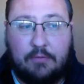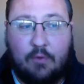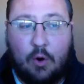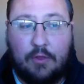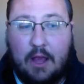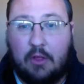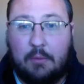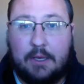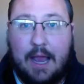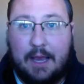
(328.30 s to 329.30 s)
fourth
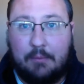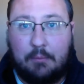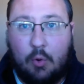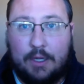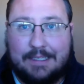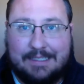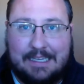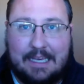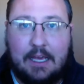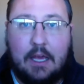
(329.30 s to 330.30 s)
element, item point
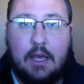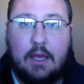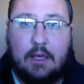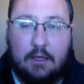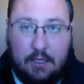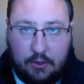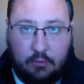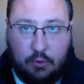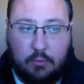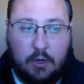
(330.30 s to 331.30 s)
D in the
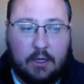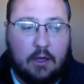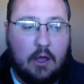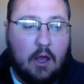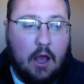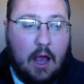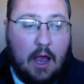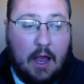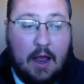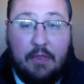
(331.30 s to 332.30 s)
rubric.
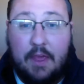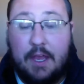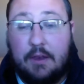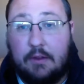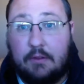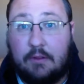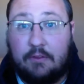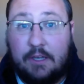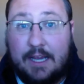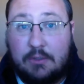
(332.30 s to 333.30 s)
And then
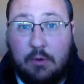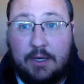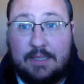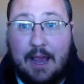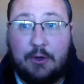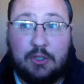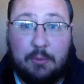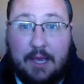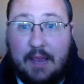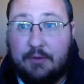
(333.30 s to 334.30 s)
the next one is, how is your
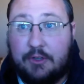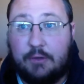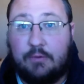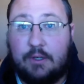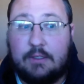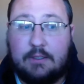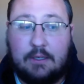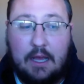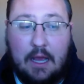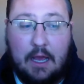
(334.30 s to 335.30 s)
behavior different
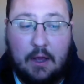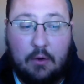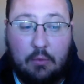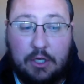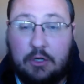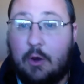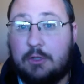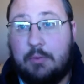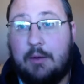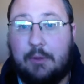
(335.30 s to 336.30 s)
when you know
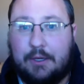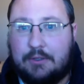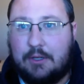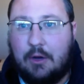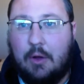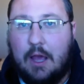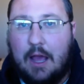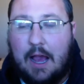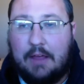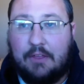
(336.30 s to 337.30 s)
it's public? So
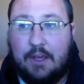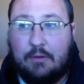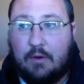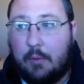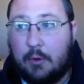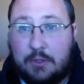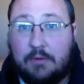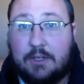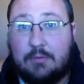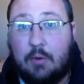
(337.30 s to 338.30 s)
I think for most of
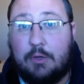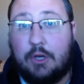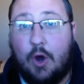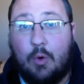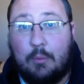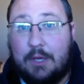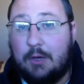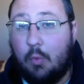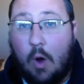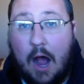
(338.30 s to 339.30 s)
us, when we know we're
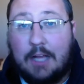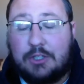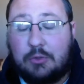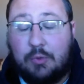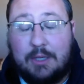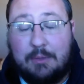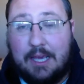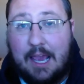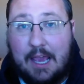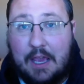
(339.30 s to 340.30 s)
being watched, we
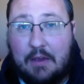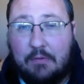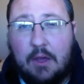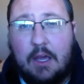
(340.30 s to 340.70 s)
behave